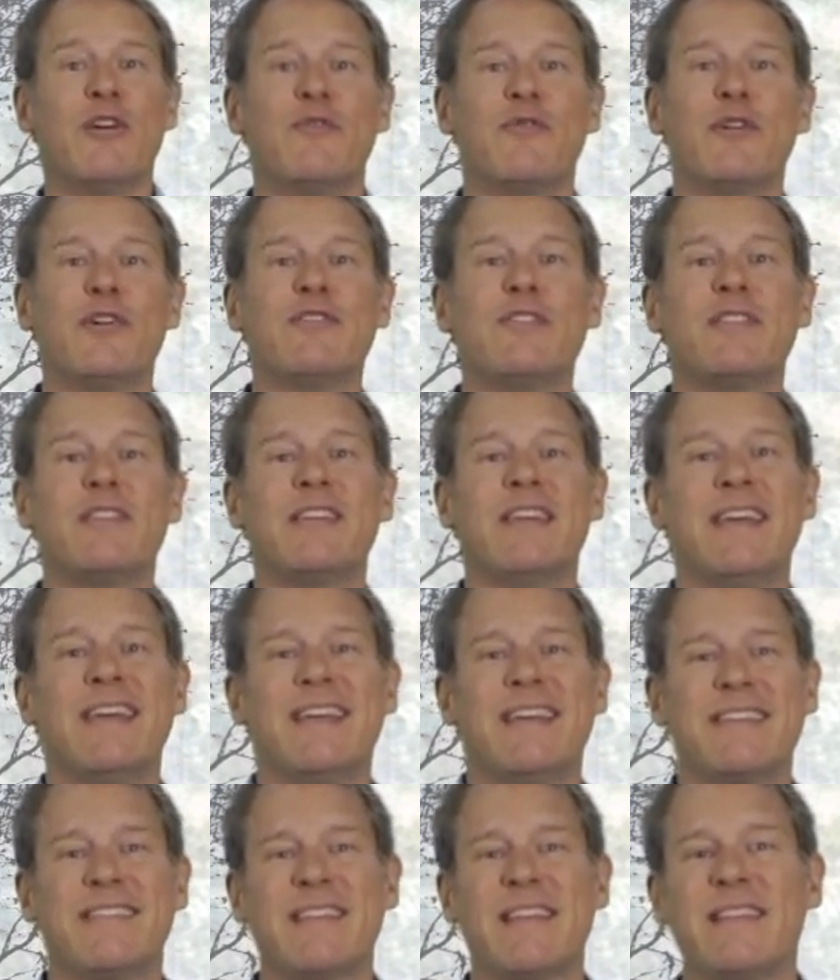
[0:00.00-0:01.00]
First,
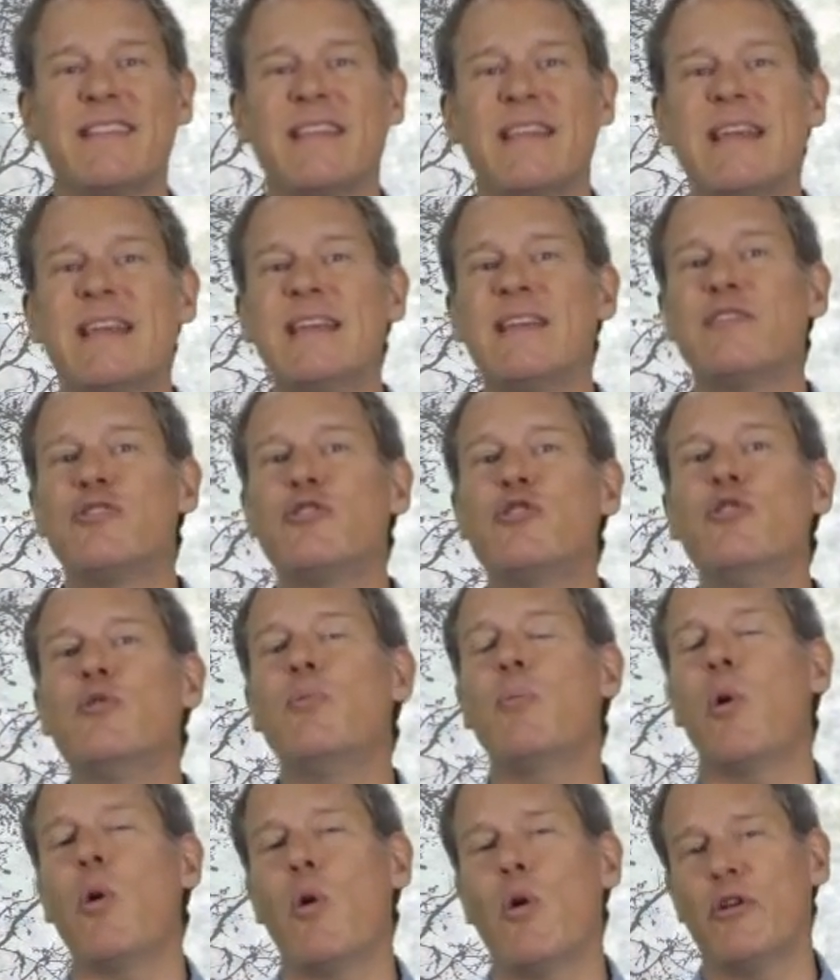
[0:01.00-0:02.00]
he says that he is
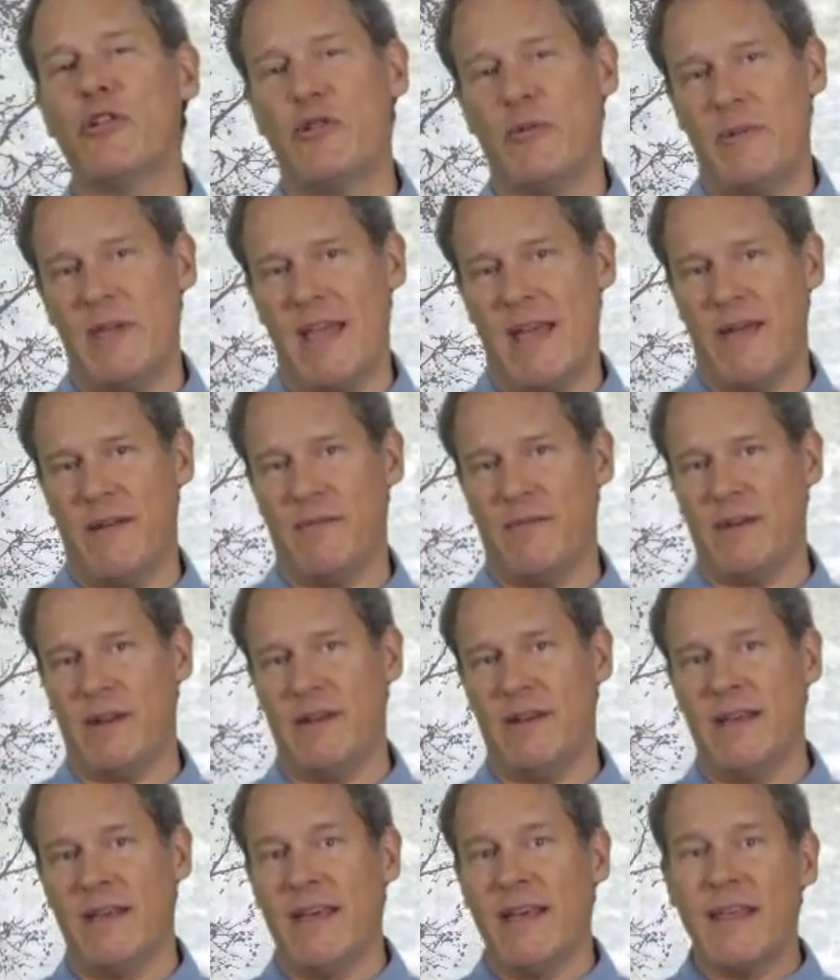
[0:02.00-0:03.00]
too poor to be
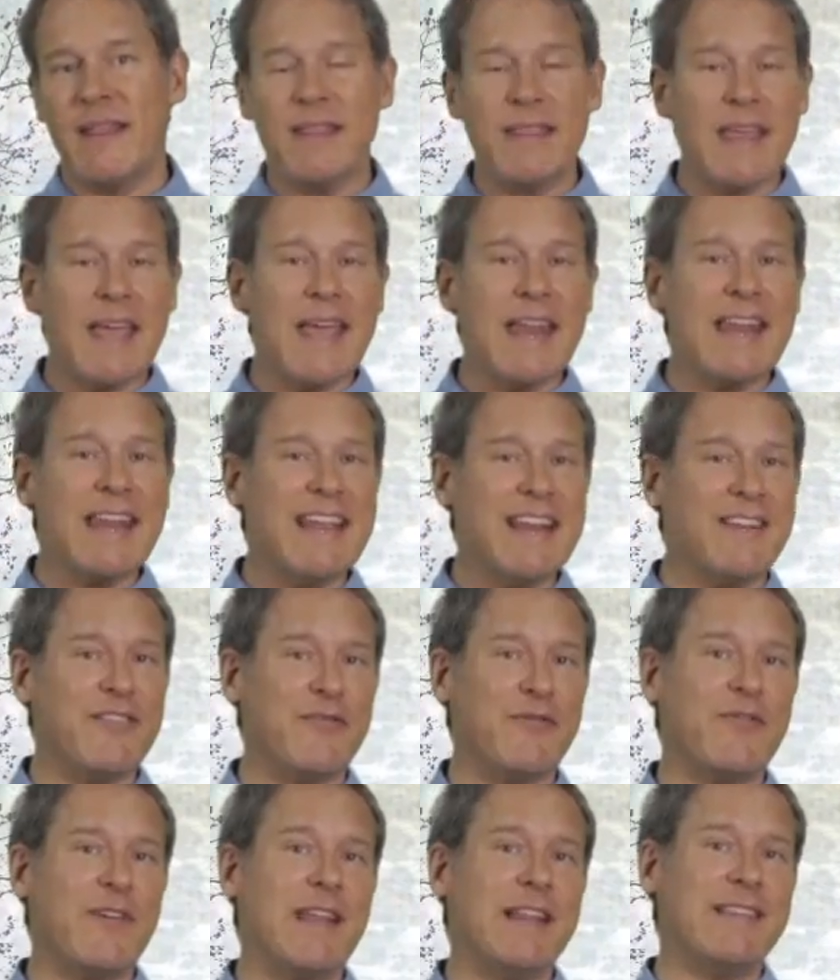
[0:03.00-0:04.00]
envied, then he
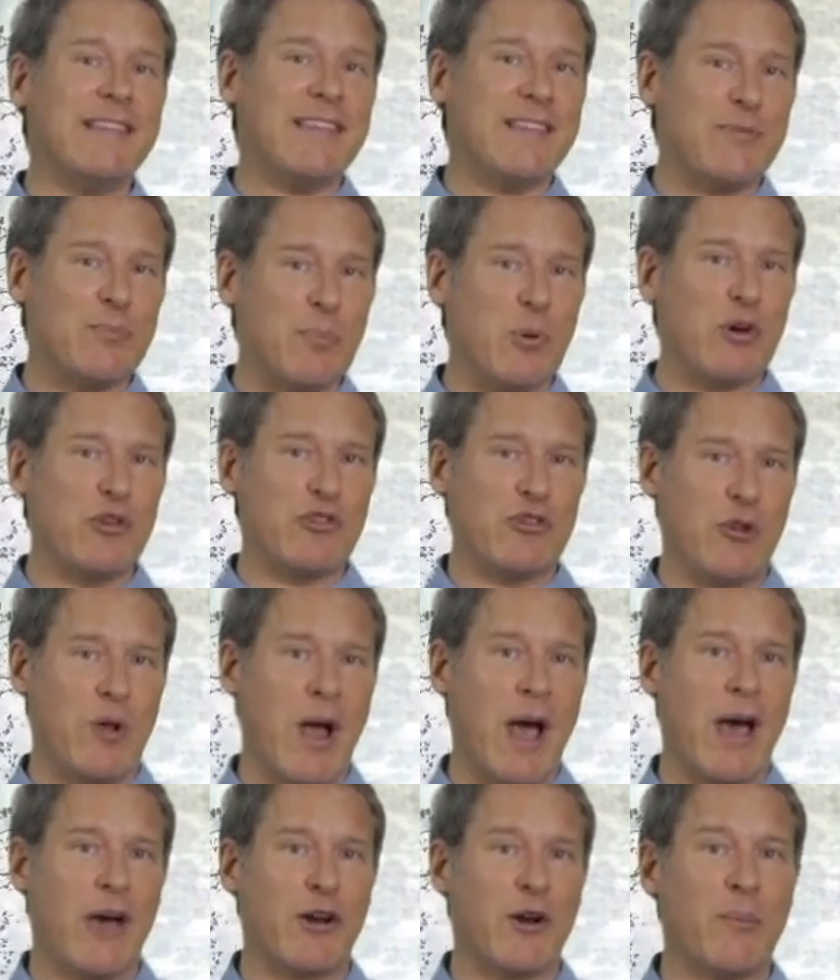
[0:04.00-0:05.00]
defends his
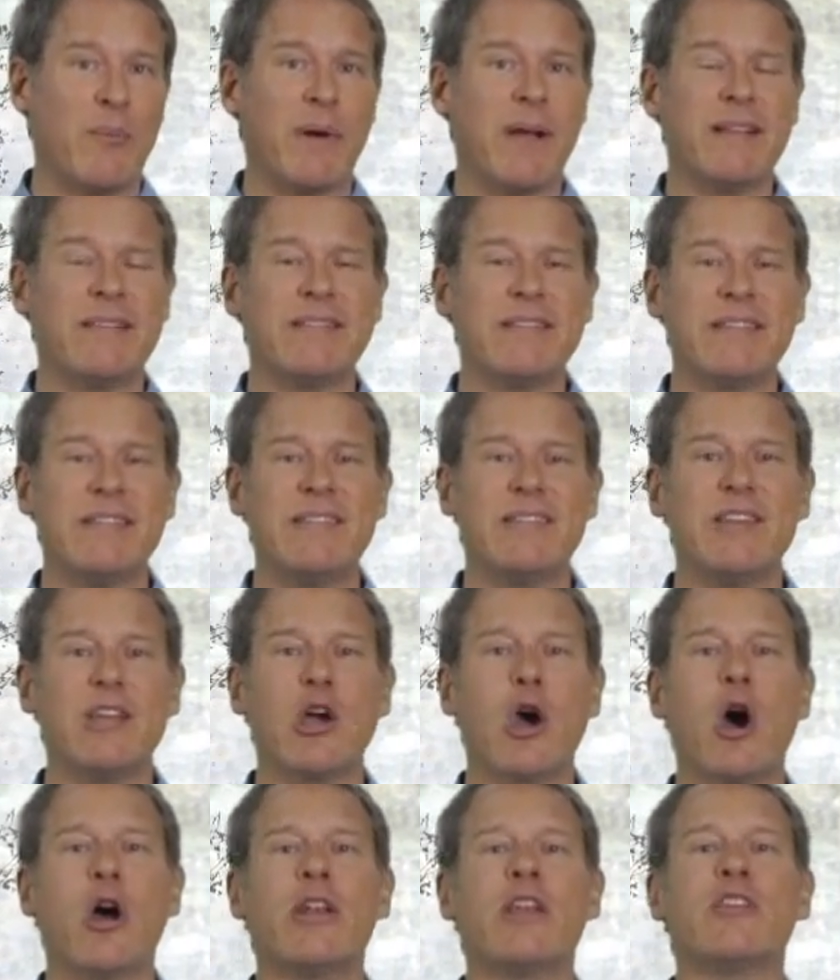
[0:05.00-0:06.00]
personal honor by
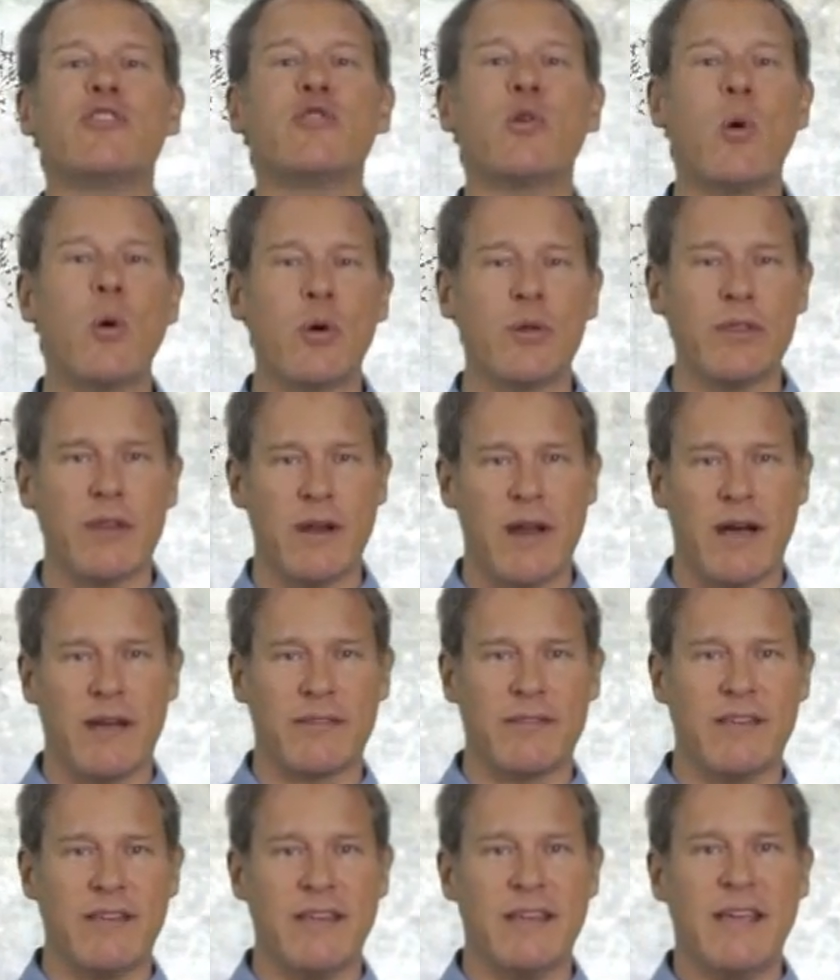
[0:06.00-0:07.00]
insisting on his
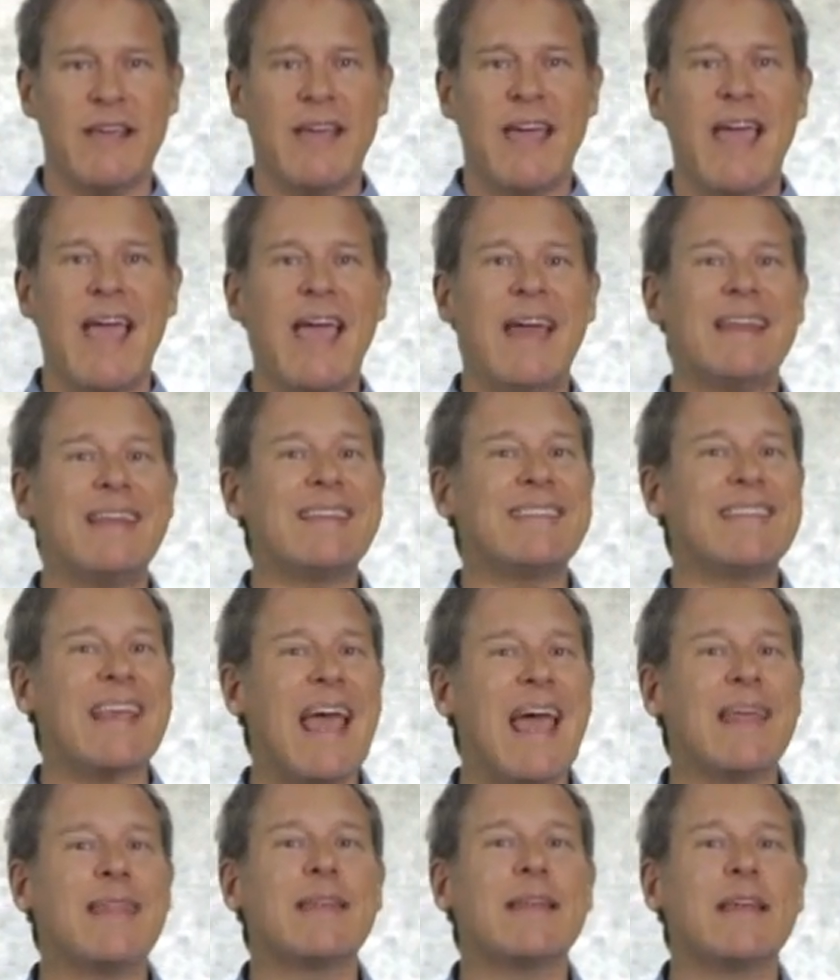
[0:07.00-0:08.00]
orthodoxy and his
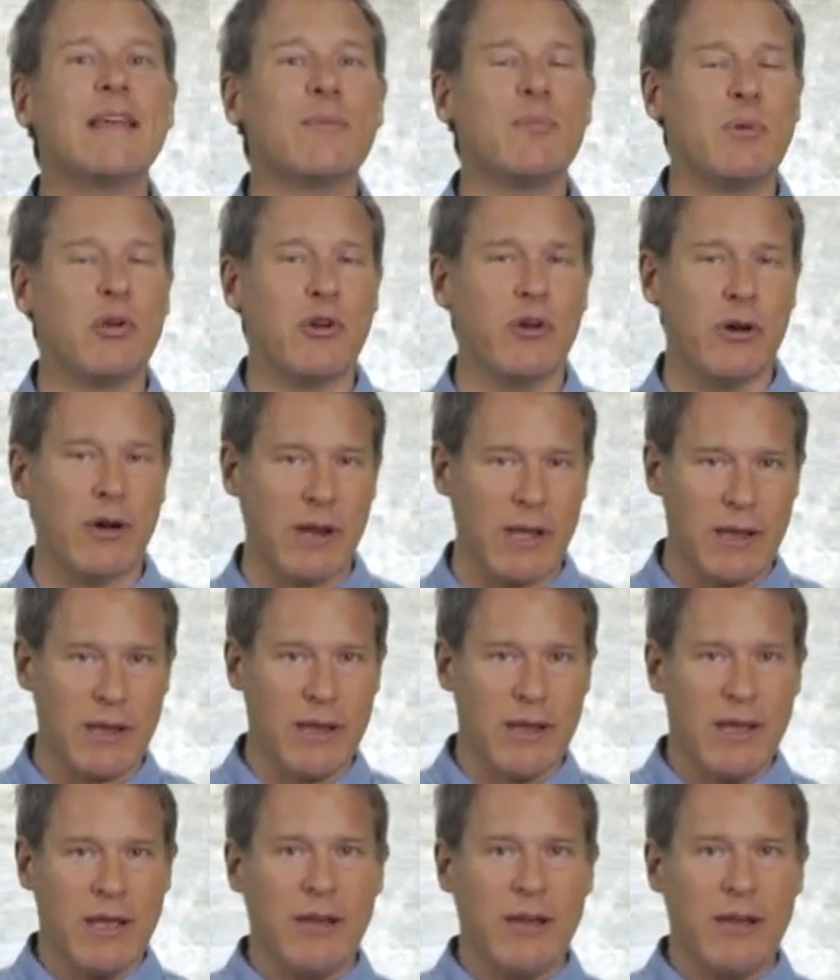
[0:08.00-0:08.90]
ethnic purity.